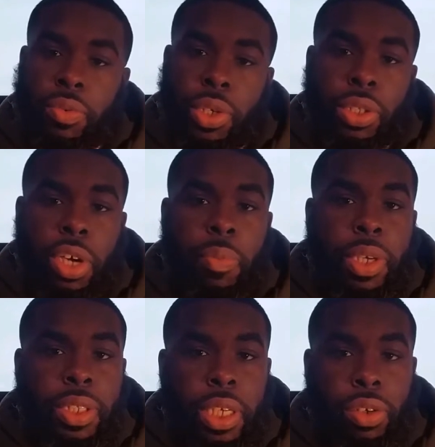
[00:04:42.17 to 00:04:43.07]
when you're talking
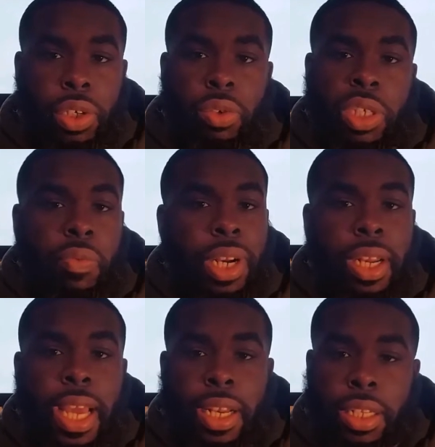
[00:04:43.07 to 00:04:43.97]
about Syracuse and running
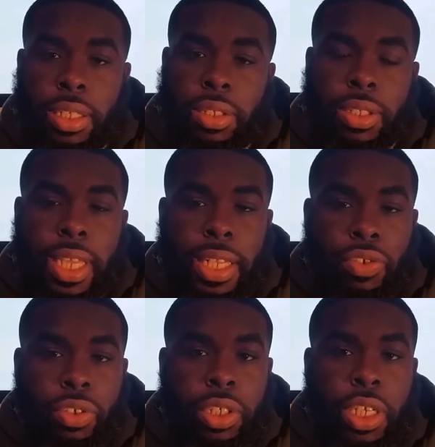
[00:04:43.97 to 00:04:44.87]
that
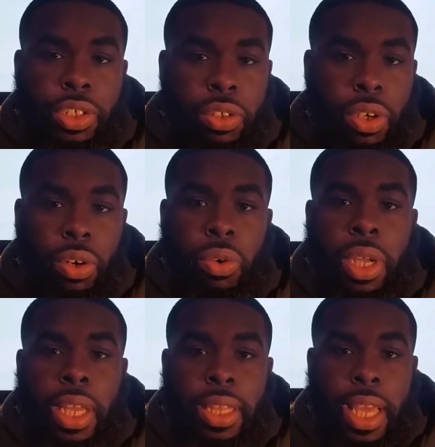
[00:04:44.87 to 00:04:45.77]
traditional,
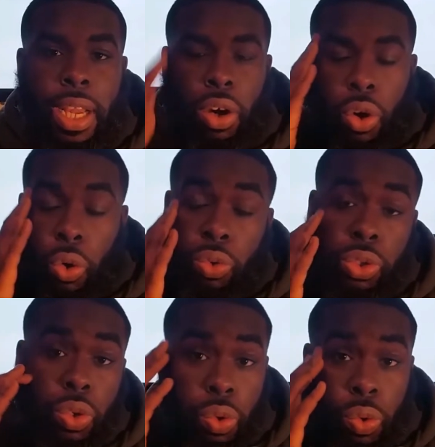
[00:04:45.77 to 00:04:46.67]
that old
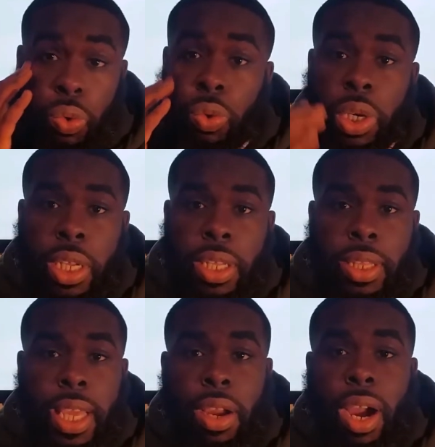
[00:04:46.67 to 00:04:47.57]
school,
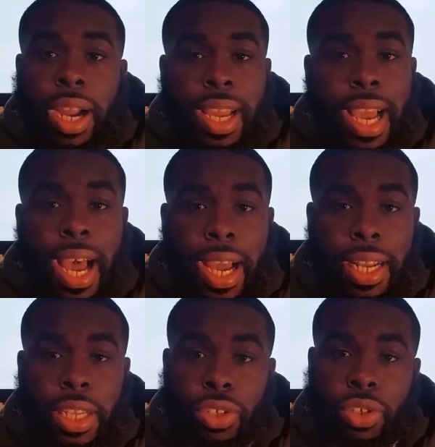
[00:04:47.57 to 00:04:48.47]
their
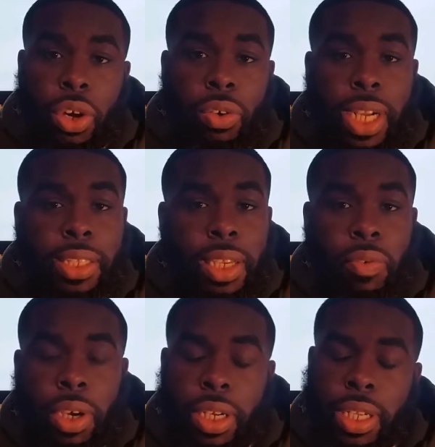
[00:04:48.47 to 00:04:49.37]
iconic zone that they
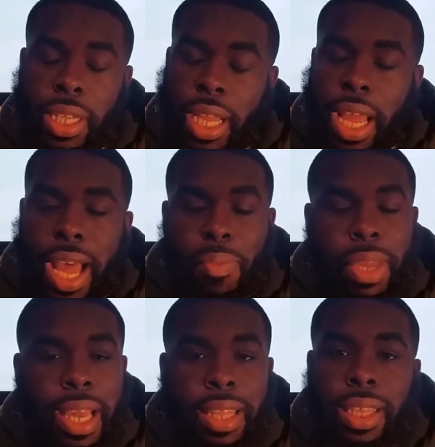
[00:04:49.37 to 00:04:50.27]
run, I
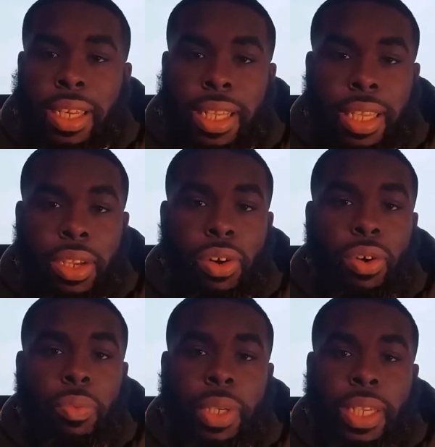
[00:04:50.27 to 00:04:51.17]
mean, I think that they can
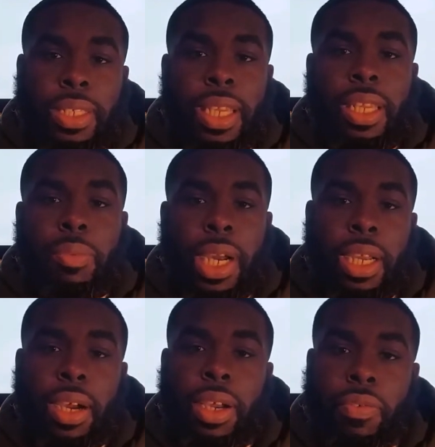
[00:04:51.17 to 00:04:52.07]
go up against
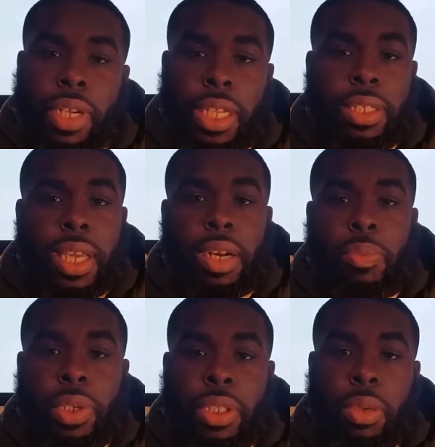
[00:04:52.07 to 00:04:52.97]
anybody. However, they just got to
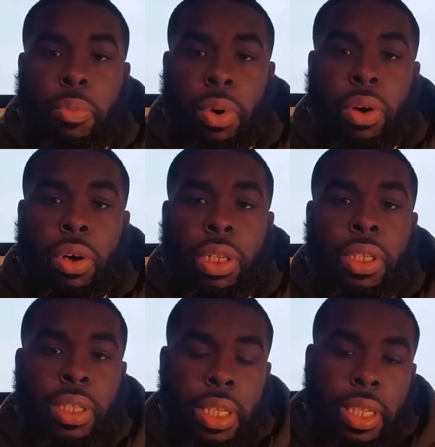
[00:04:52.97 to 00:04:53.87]
put the ball
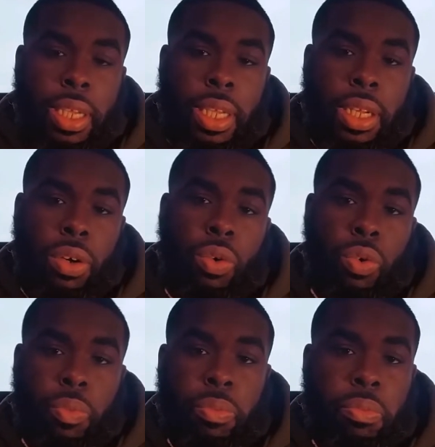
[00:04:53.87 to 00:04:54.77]
in a
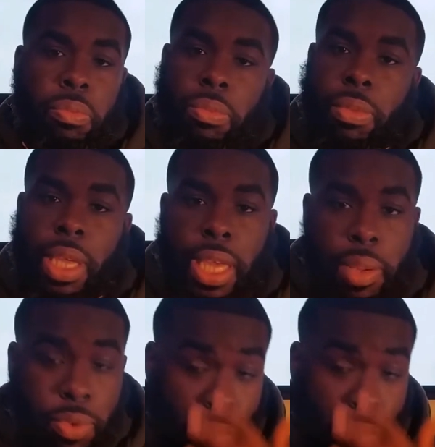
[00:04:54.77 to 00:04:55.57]
hoop and